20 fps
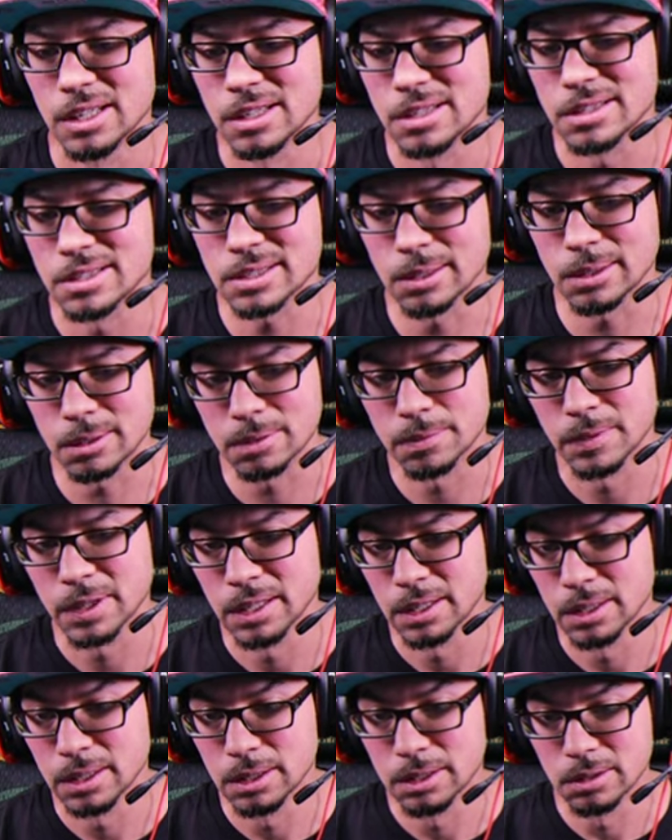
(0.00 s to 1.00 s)
So
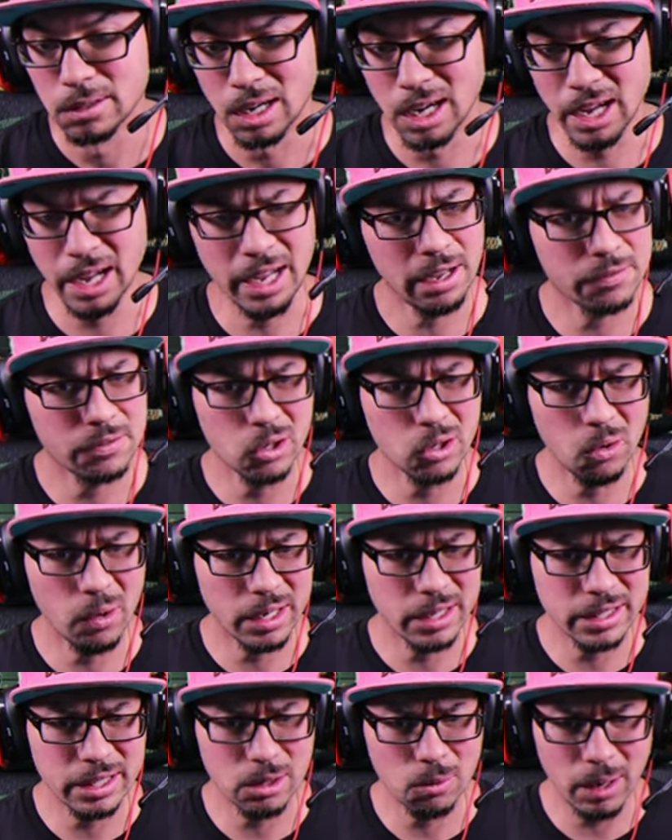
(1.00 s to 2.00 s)
I have no
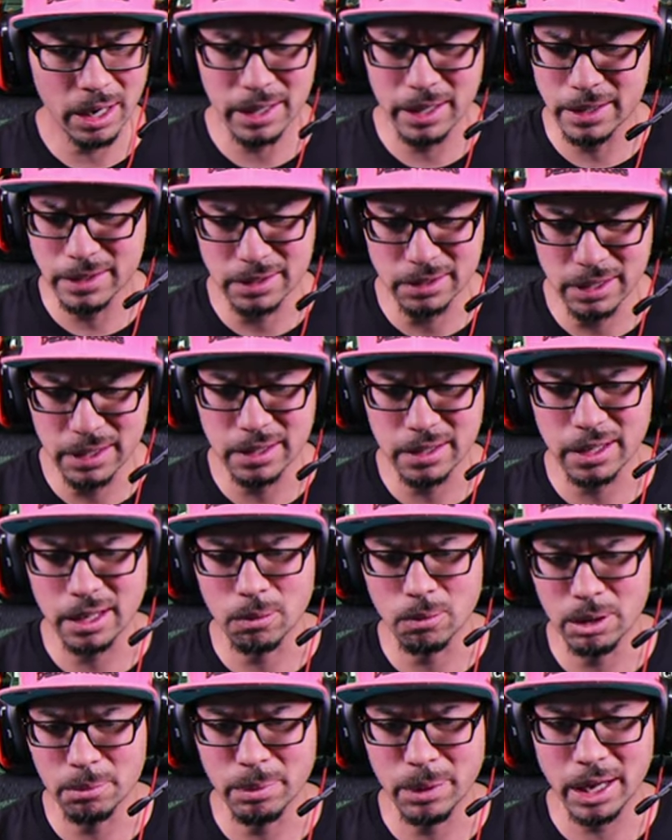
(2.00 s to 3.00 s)
idea why they deleted it. I
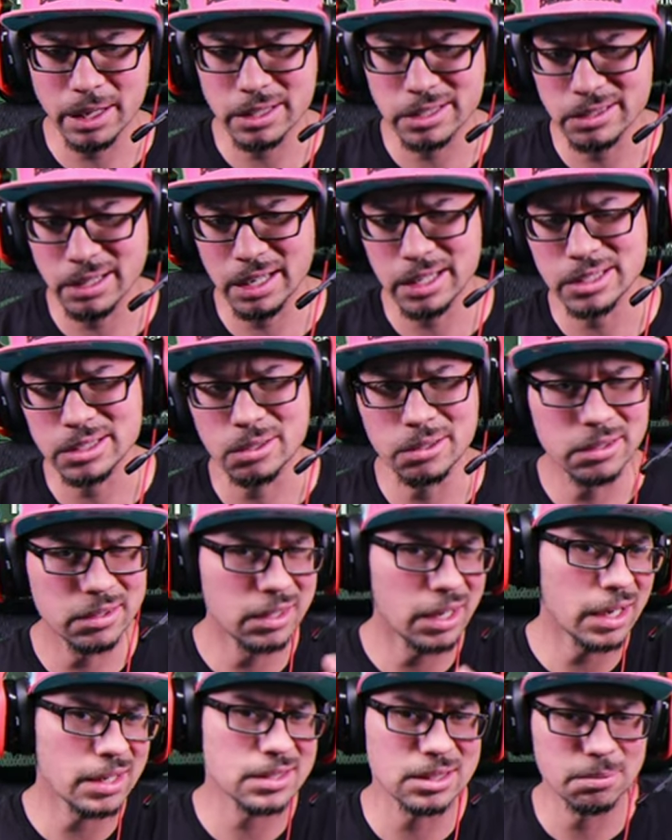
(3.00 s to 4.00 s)
went back to try to show you
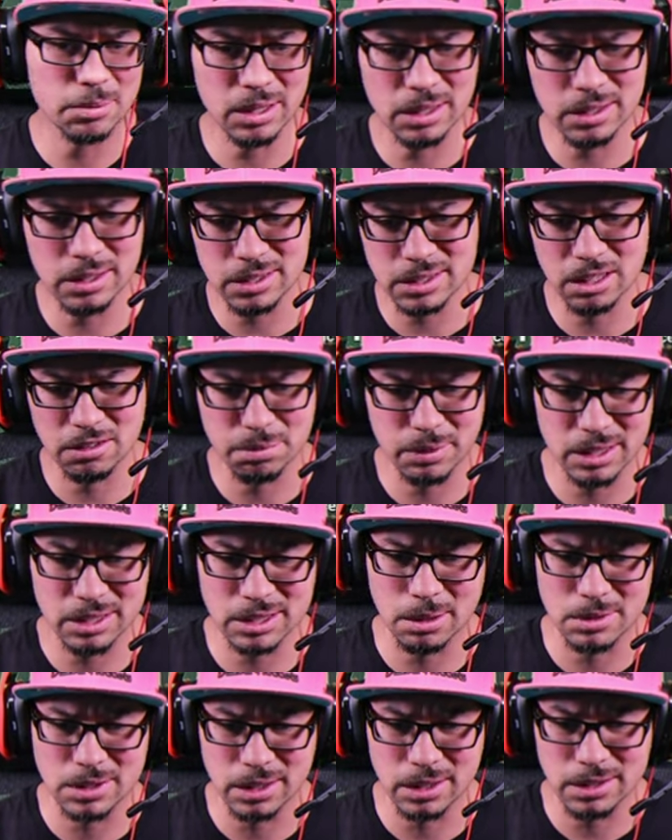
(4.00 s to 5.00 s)
guys some other stuff because I
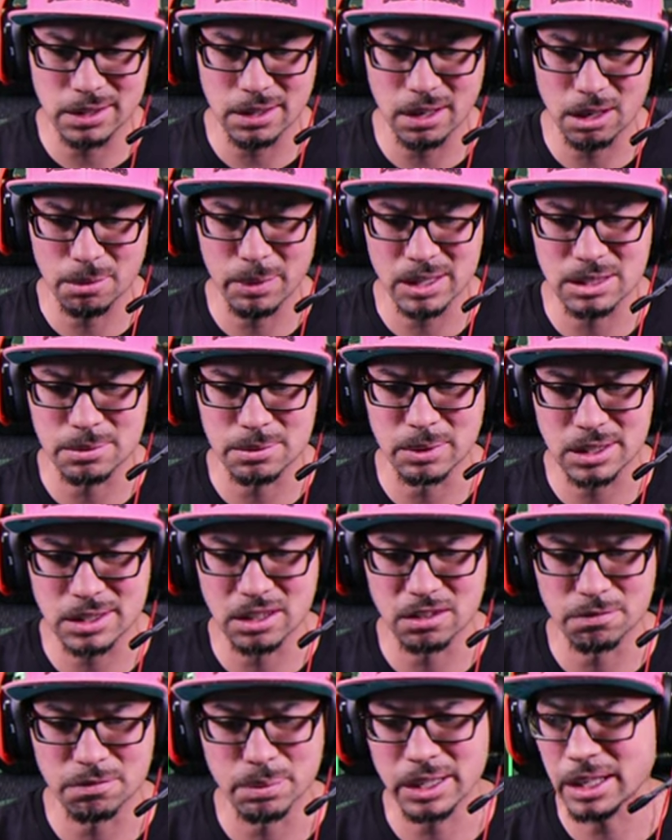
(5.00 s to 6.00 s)
was going to talk about some other
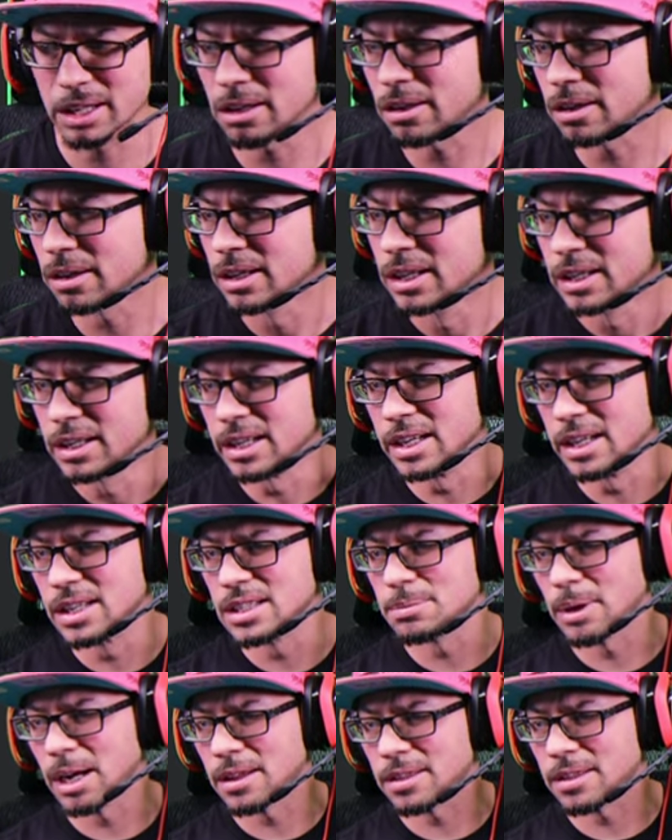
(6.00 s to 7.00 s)
stuff. But here is
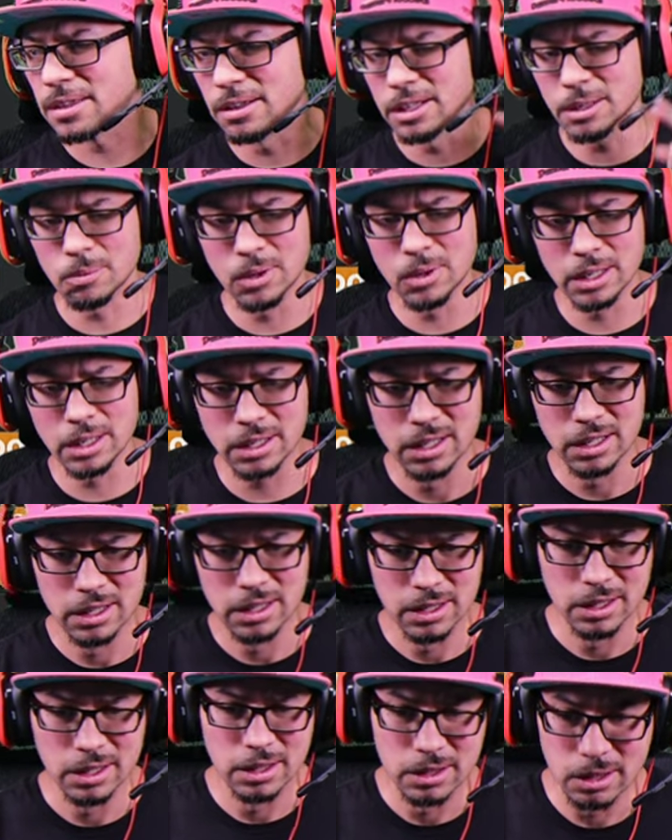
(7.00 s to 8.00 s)
my 31
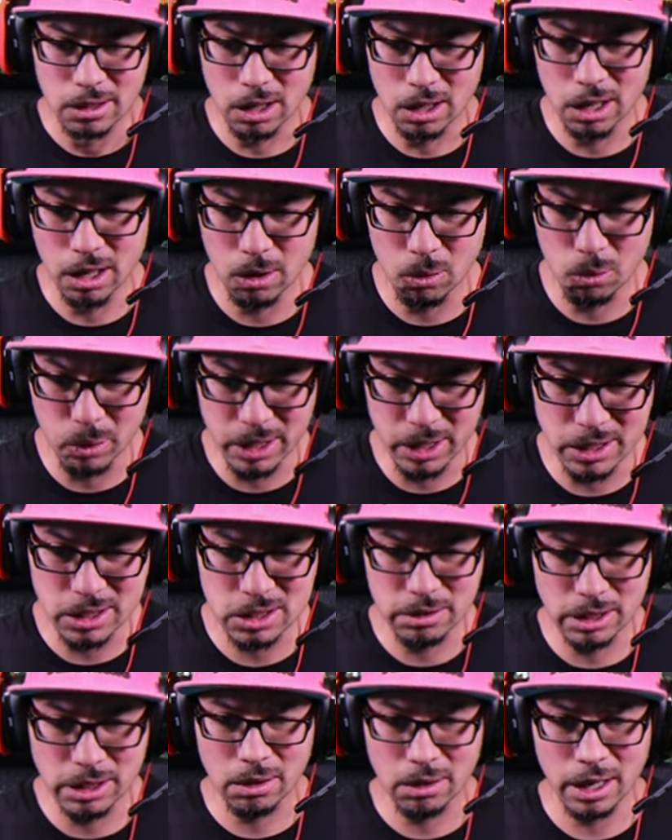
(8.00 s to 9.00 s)
uh, win
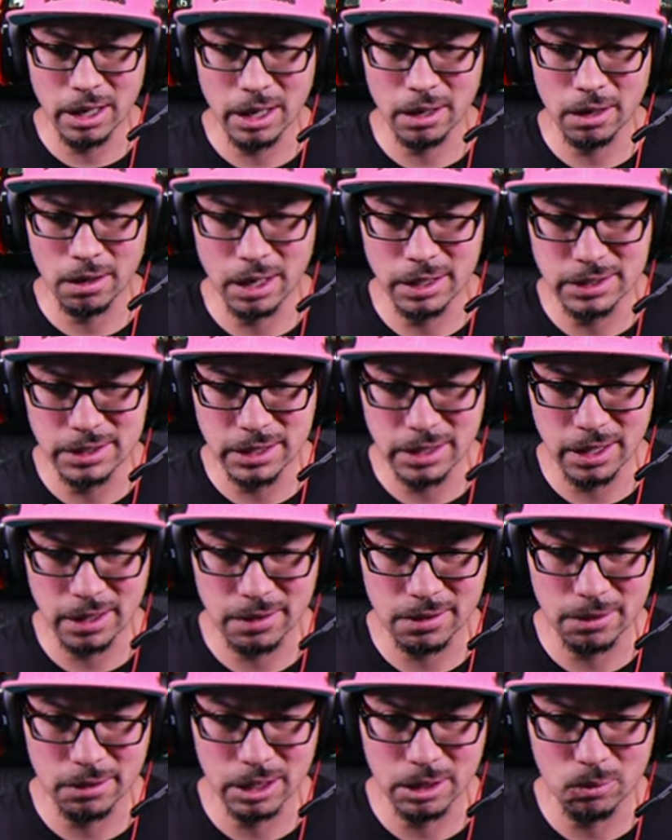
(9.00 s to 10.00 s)
streak right here. I did get
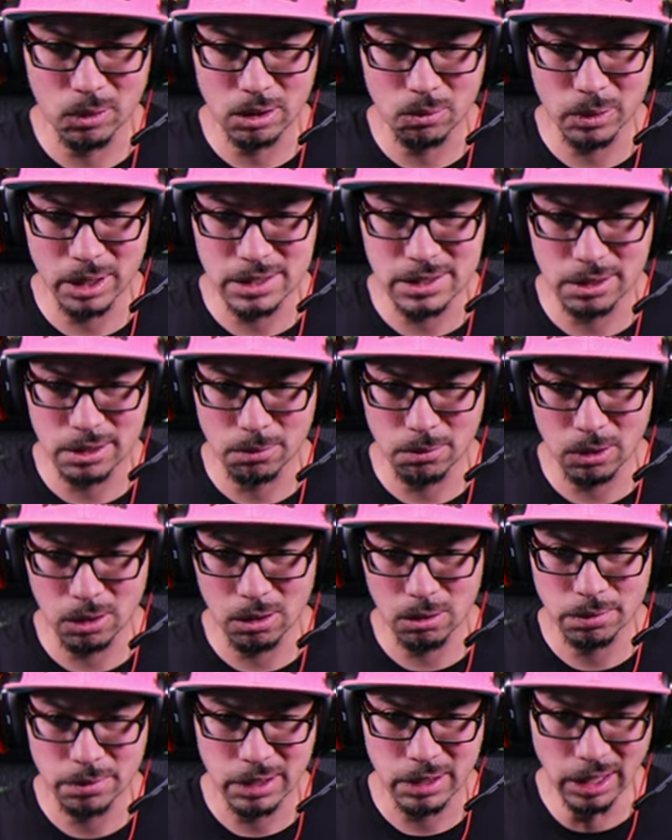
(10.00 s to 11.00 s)
31 wins in a row.
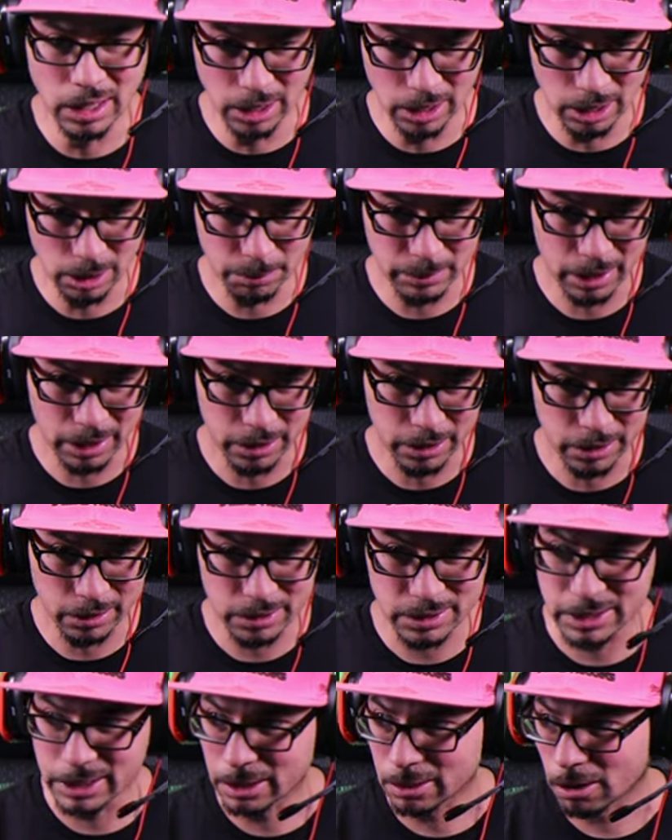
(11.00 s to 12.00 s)
Um, there you
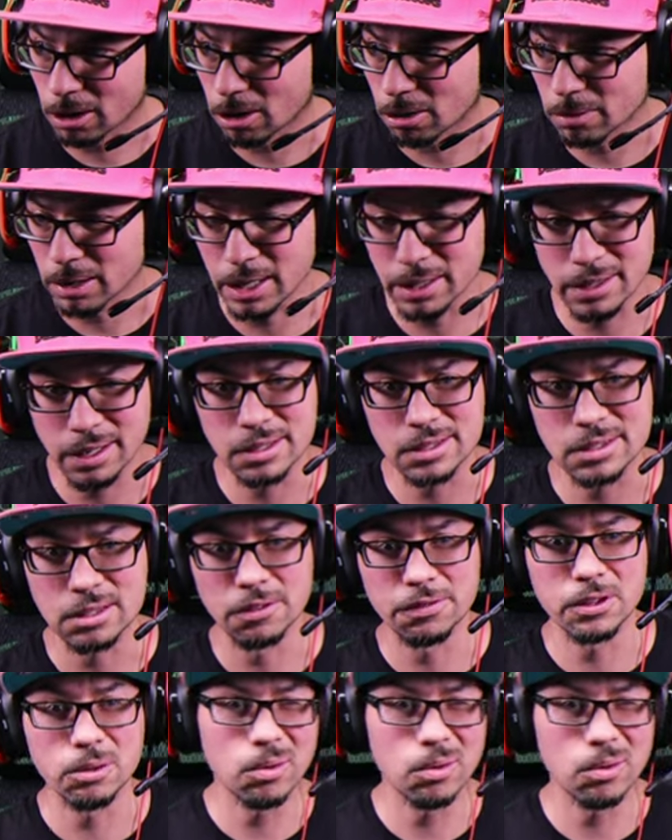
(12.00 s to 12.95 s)
see it all right there. So if you want